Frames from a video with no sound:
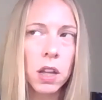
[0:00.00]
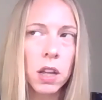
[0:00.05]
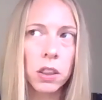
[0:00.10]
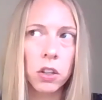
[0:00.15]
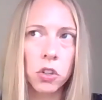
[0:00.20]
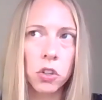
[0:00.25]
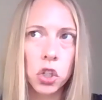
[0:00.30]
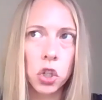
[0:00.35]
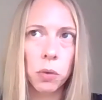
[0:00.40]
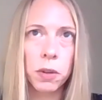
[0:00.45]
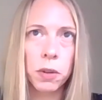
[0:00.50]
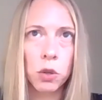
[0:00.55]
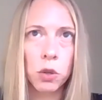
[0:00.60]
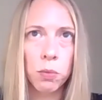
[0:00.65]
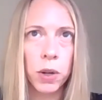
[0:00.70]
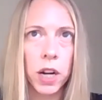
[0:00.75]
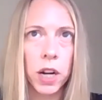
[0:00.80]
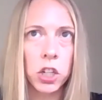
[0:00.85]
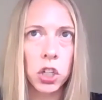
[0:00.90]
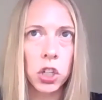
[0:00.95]
there's so much
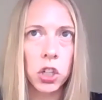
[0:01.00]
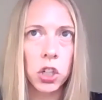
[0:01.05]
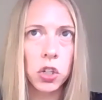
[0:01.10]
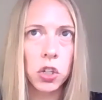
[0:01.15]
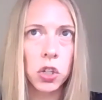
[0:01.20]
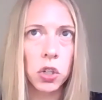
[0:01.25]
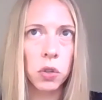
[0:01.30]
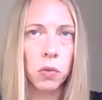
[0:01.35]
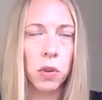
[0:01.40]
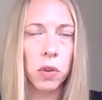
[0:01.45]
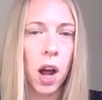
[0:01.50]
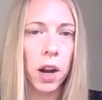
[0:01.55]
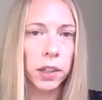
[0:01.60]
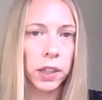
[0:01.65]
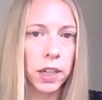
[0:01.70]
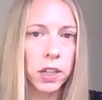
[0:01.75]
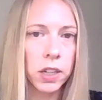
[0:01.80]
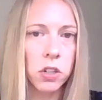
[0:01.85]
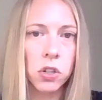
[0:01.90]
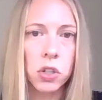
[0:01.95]
pressure to not
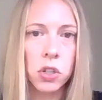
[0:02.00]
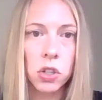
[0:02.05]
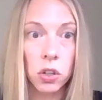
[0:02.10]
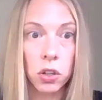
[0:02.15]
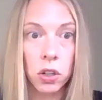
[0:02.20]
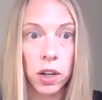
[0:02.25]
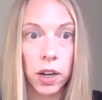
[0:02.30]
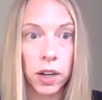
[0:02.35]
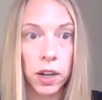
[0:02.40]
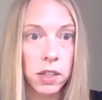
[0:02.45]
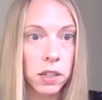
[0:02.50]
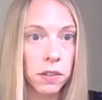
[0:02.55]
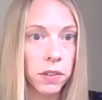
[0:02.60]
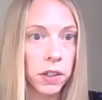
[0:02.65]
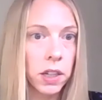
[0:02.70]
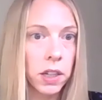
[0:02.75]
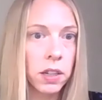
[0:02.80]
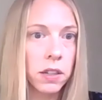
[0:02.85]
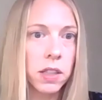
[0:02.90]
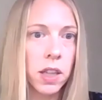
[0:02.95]
engage in certain
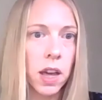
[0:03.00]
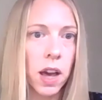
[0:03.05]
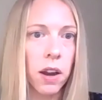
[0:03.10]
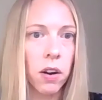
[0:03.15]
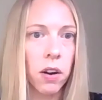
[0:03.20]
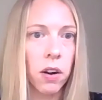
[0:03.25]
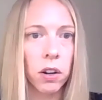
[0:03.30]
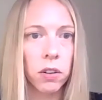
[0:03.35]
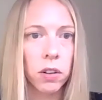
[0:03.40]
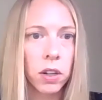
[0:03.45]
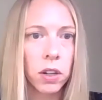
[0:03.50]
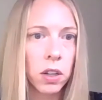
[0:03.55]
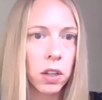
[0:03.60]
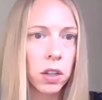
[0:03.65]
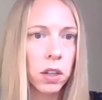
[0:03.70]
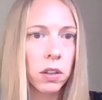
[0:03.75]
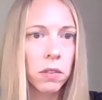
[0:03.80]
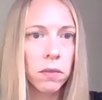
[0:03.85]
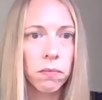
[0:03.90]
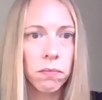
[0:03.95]
activities that
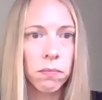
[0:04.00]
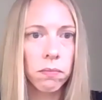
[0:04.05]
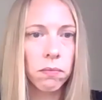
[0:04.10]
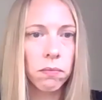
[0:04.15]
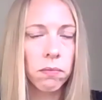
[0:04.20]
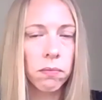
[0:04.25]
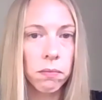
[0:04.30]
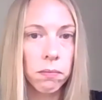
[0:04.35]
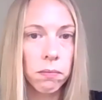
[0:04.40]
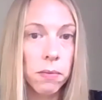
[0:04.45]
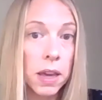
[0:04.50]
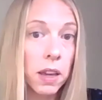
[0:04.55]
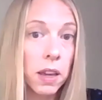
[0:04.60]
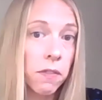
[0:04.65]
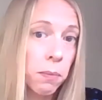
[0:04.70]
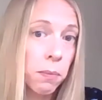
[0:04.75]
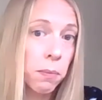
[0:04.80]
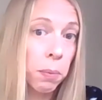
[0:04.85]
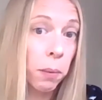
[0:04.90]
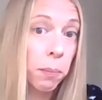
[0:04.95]
may
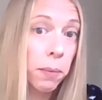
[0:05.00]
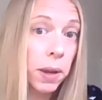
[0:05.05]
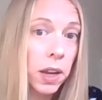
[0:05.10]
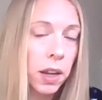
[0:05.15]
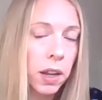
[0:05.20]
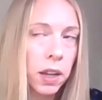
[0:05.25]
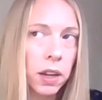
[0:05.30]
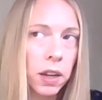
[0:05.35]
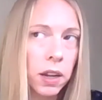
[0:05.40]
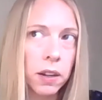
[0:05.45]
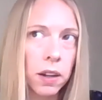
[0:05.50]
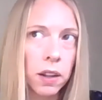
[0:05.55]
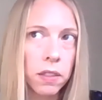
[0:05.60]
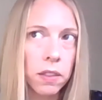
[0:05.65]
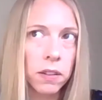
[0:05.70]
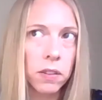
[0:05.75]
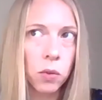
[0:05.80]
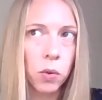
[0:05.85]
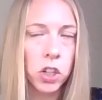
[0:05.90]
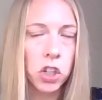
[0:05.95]
even be permitted, and
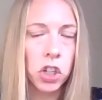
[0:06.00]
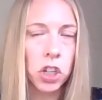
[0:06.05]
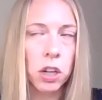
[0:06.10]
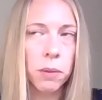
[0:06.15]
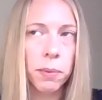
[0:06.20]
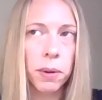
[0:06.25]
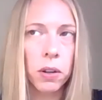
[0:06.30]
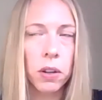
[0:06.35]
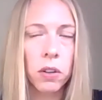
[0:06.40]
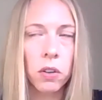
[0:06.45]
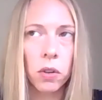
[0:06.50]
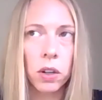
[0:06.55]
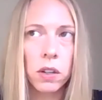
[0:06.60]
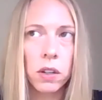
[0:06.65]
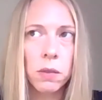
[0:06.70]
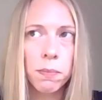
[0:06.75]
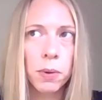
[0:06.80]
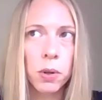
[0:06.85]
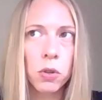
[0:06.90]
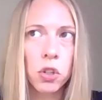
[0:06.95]
this question about indoor
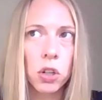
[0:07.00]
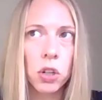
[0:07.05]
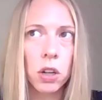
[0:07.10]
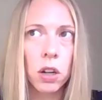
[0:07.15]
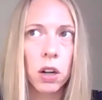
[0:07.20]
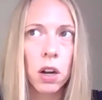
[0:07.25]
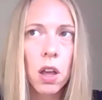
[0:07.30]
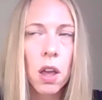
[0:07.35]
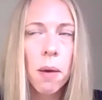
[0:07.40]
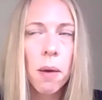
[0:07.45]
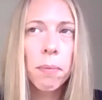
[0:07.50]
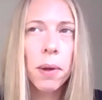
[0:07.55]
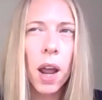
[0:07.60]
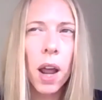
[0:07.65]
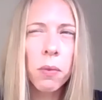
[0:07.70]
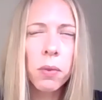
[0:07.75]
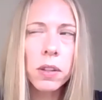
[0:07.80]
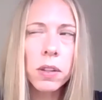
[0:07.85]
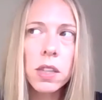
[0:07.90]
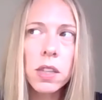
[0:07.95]
exposure. But
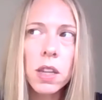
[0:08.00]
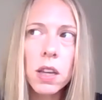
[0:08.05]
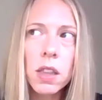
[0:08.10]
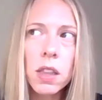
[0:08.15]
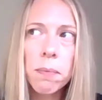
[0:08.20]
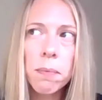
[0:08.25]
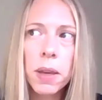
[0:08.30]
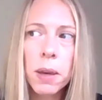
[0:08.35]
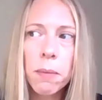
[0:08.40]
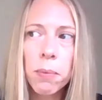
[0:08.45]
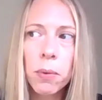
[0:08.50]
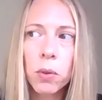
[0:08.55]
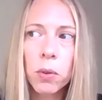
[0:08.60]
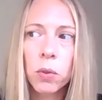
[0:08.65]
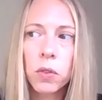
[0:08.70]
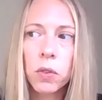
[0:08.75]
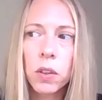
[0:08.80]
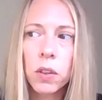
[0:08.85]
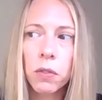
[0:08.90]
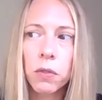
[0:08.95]
I would say that people
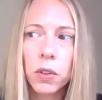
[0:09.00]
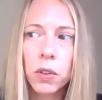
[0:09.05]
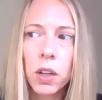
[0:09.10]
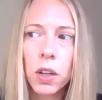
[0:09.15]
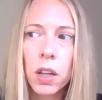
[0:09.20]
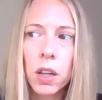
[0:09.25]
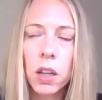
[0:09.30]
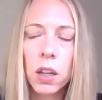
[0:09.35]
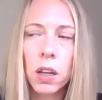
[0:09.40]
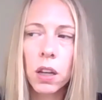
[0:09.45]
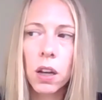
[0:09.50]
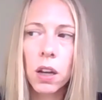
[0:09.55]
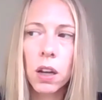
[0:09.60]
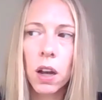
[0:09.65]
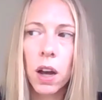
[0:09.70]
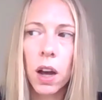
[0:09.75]
who suffered in,